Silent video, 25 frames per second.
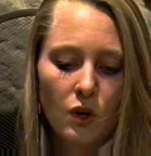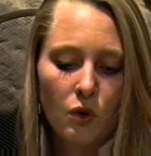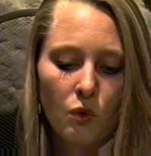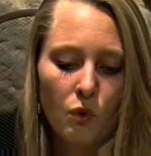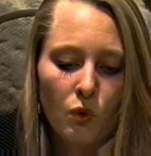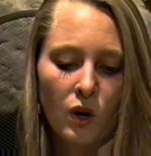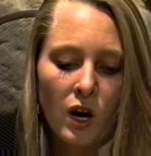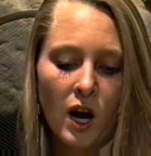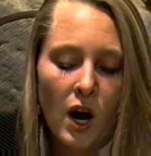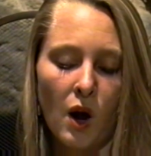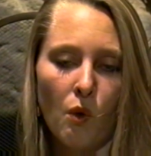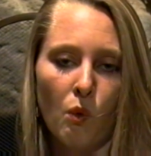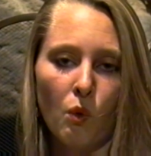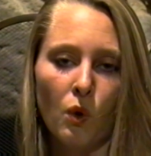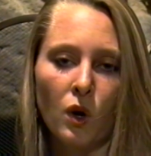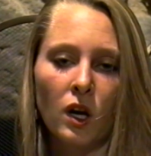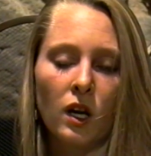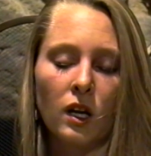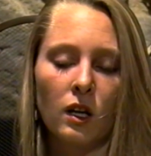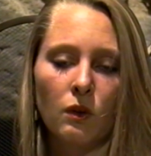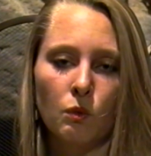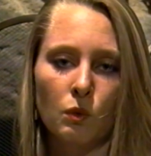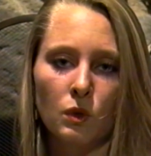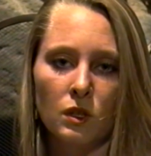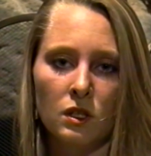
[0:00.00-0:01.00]
where I
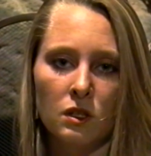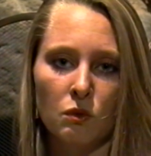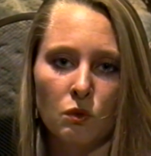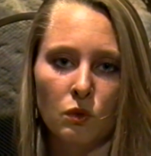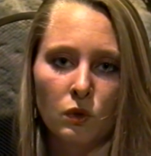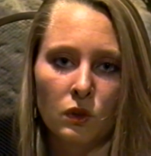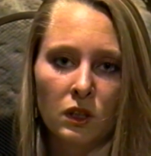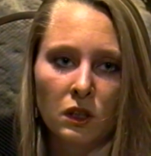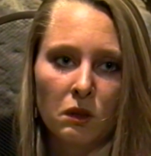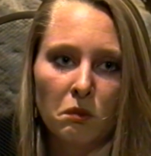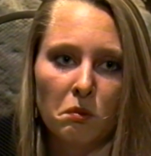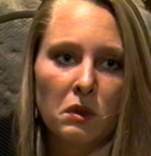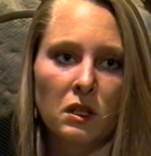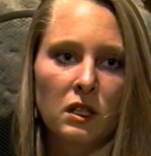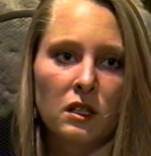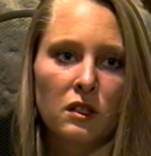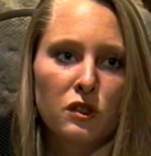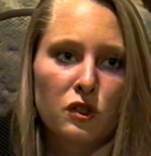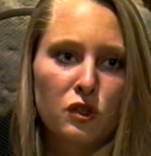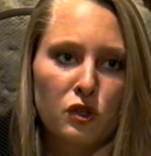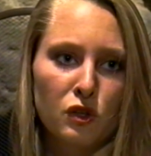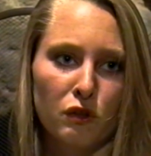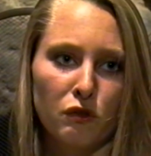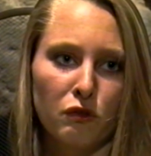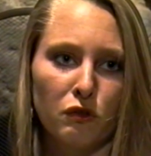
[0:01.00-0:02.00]
worked was a really big
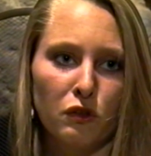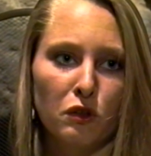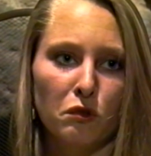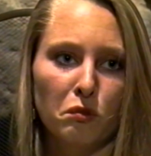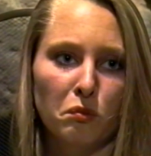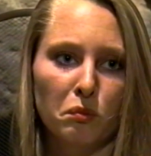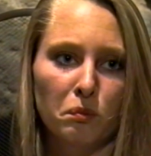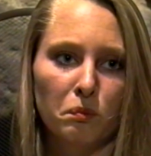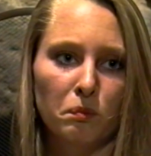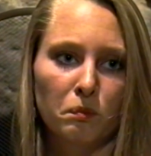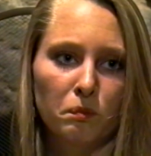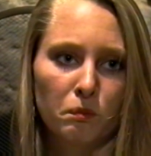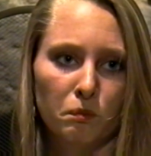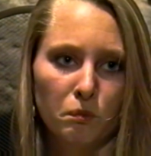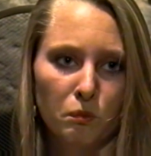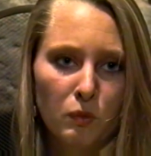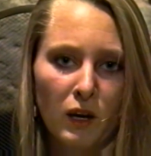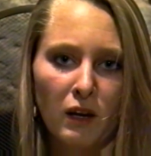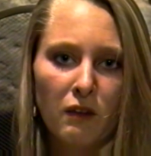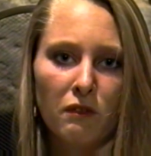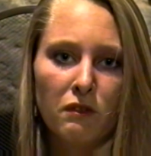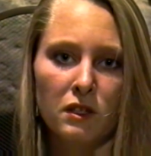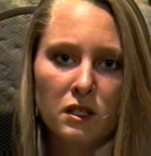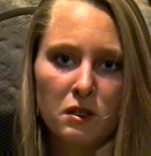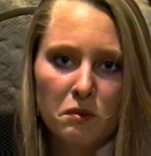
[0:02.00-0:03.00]
surfer
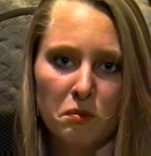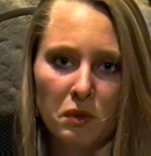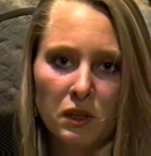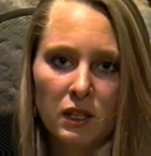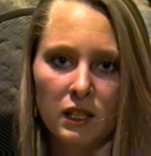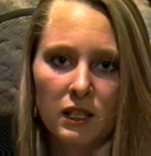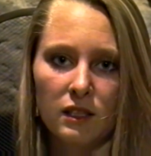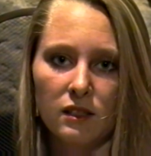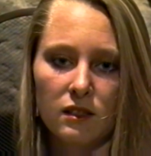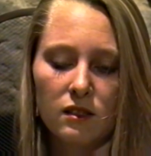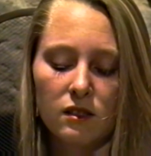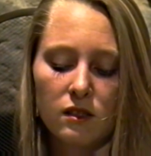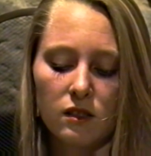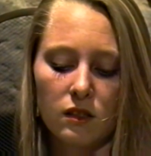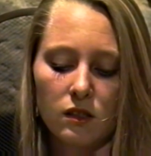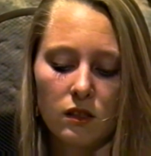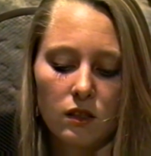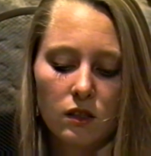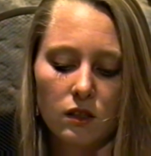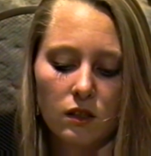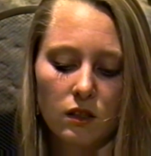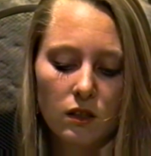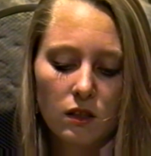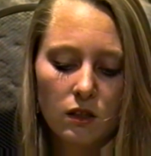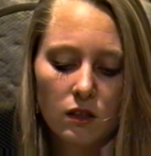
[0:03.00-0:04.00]
breakfast place.
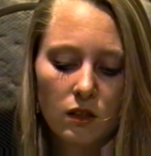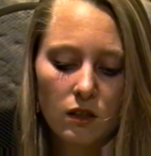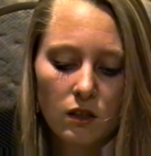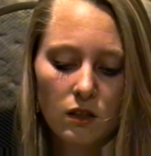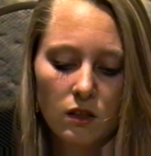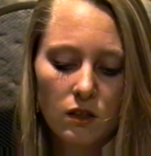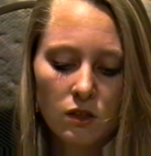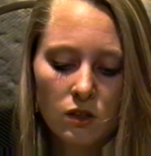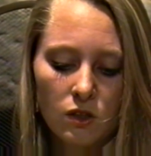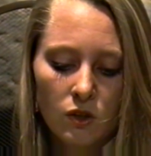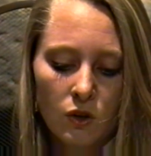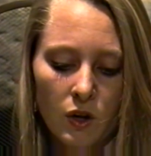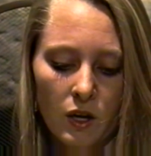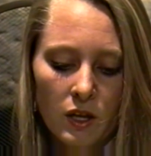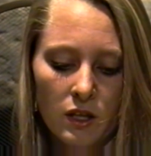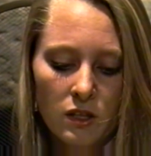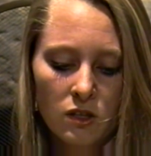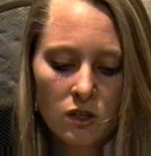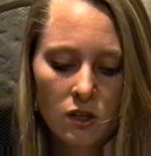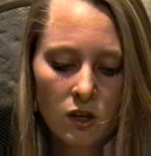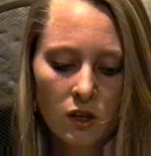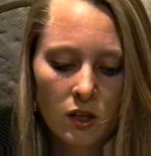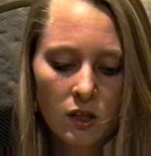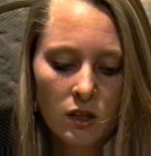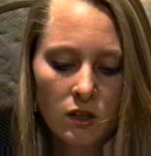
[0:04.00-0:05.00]
So I
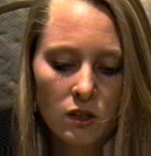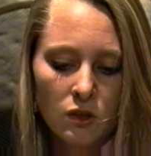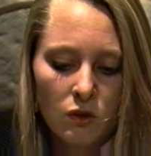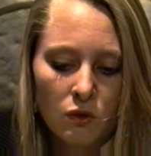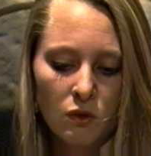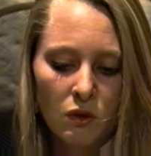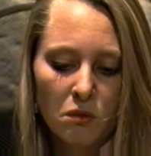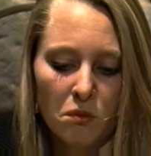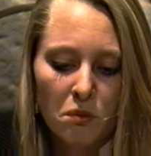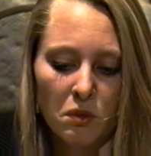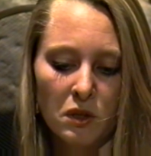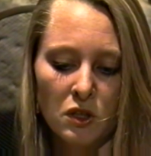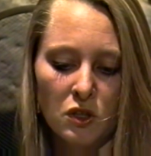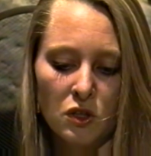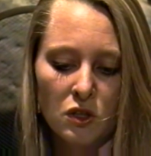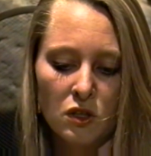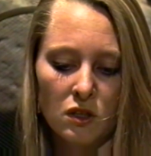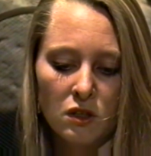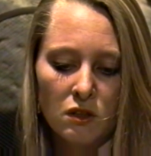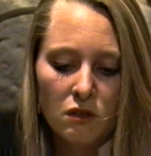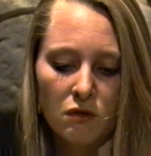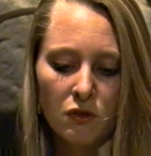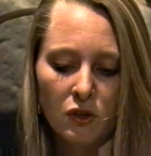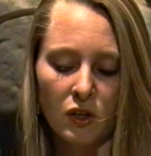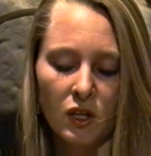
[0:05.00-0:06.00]
started doing
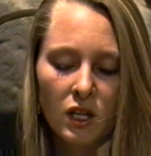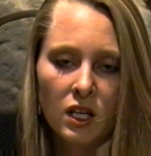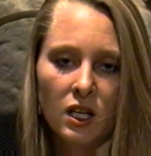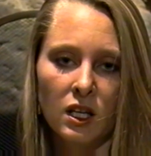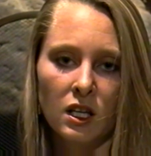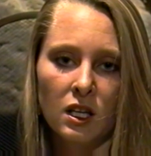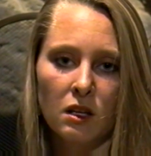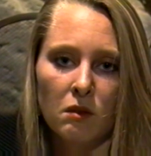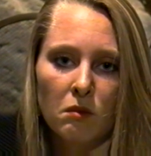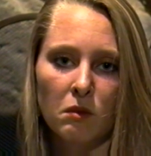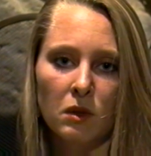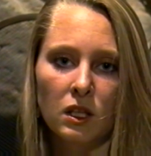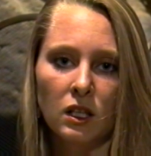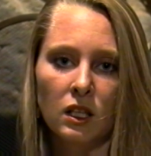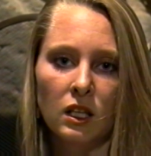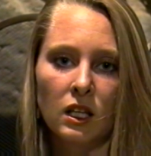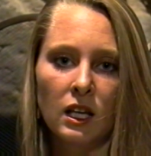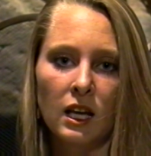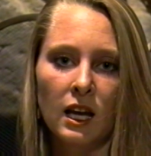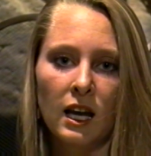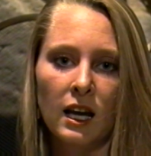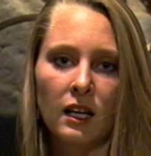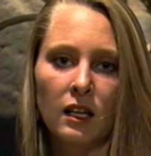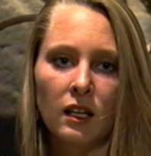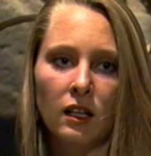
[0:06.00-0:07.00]
pictures for him, and he
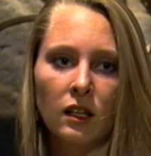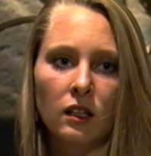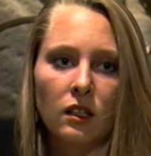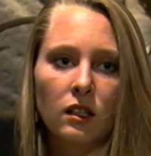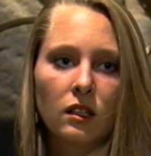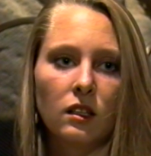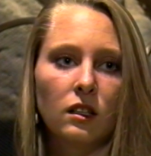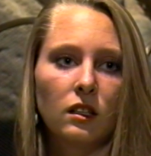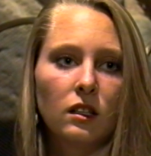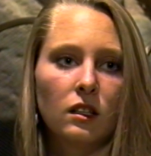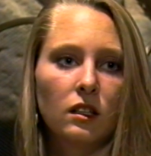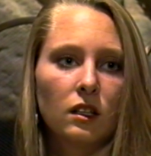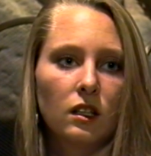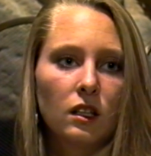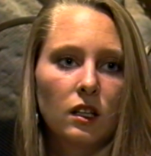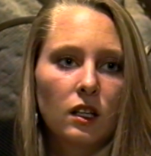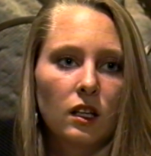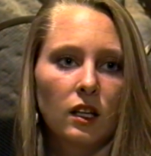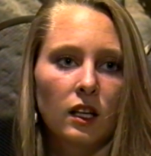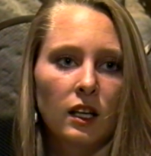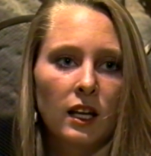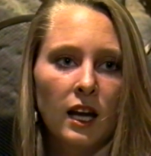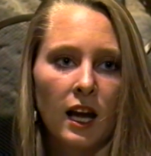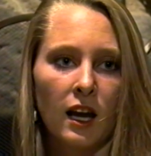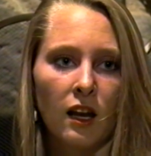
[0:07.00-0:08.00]
had a
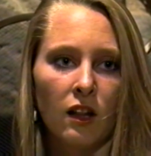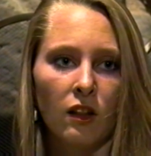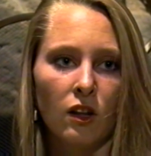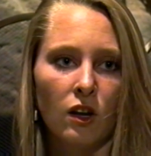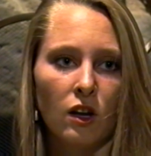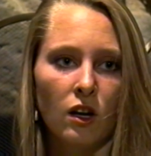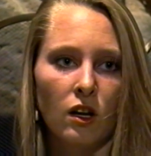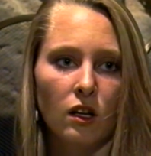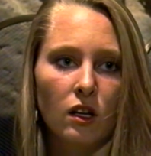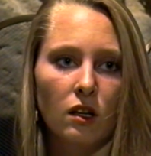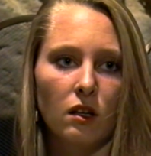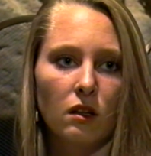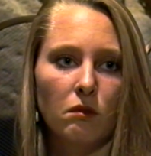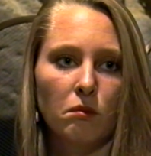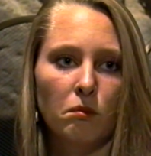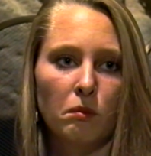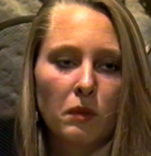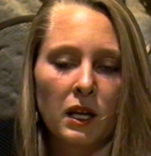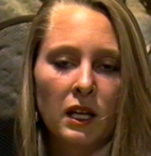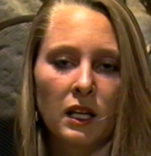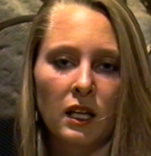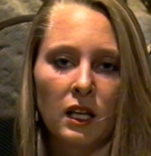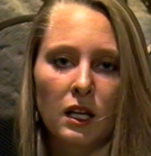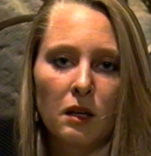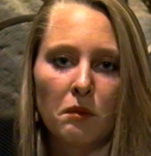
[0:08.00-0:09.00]
catalog
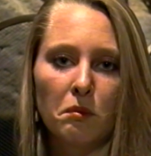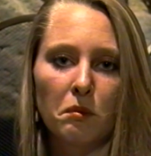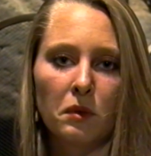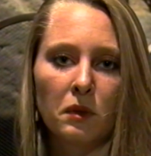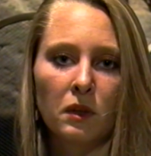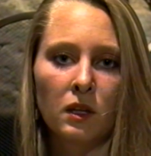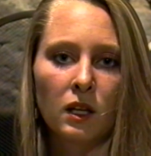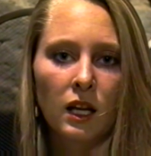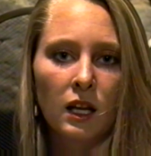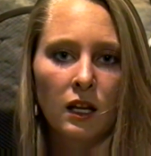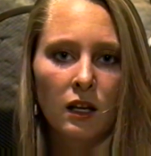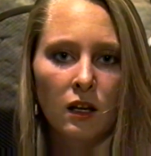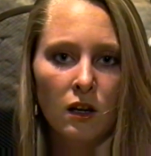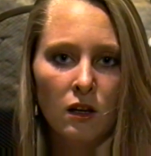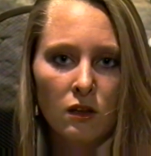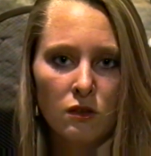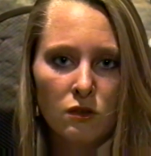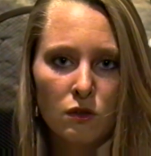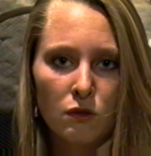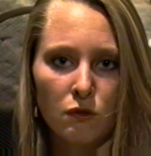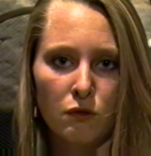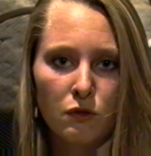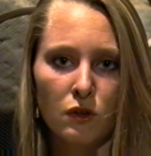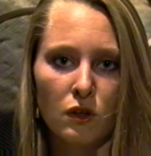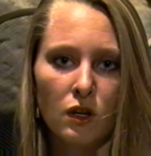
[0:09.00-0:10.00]
made up, and
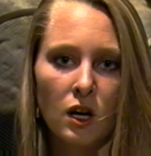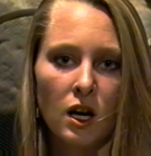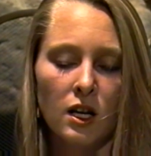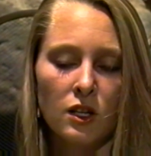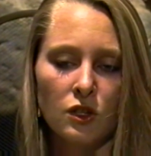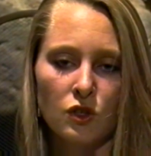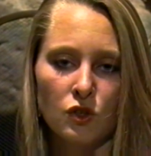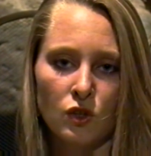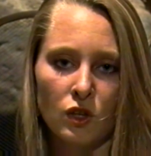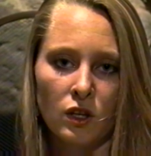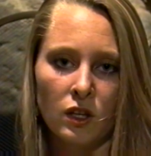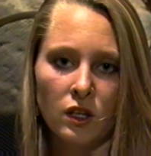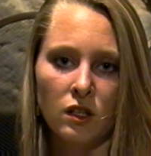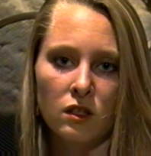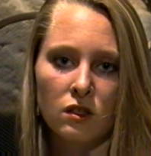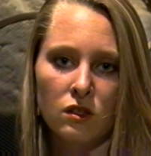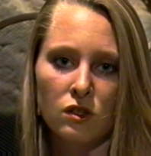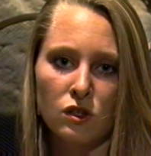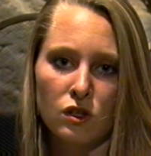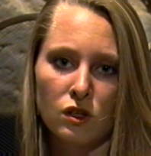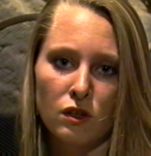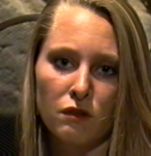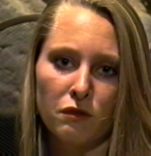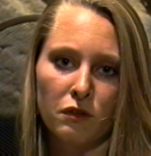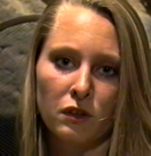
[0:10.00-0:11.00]
also for Australian
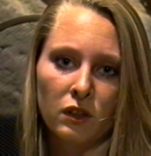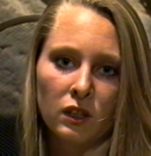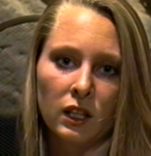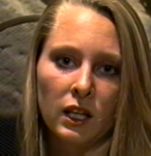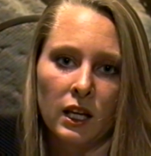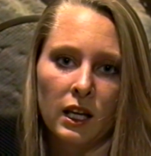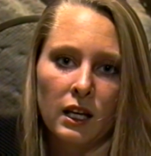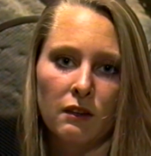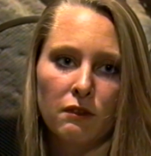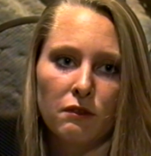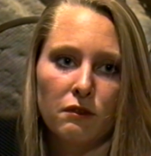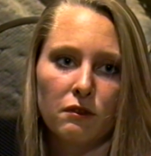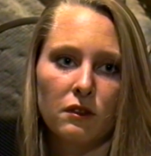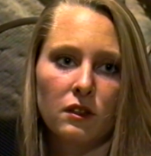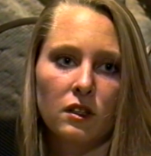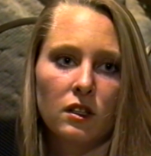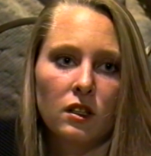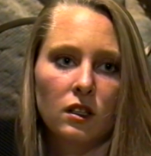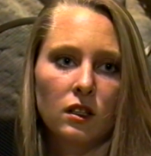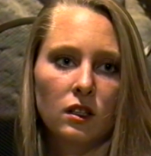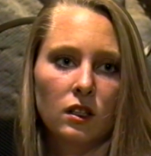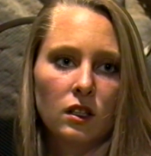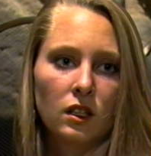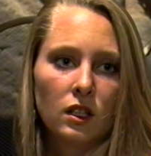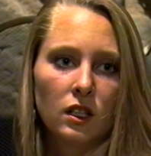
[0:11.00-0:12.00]
Surfer Life
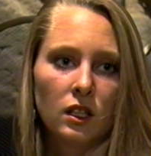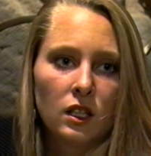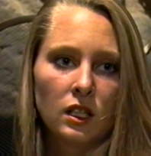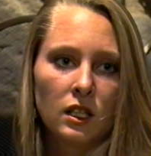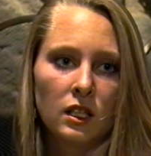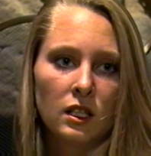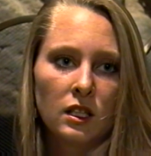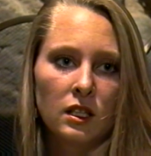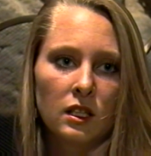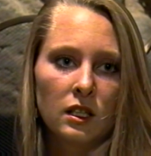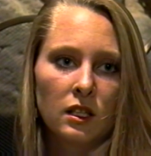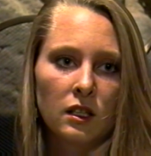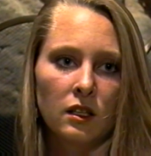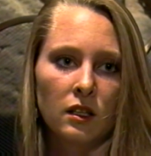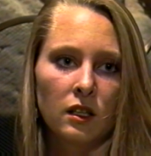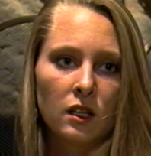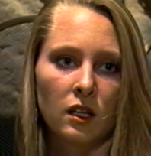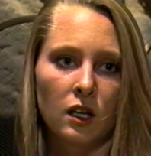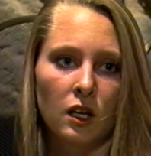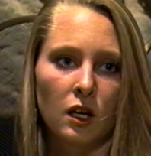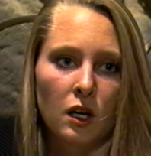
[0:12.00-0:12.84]
he did,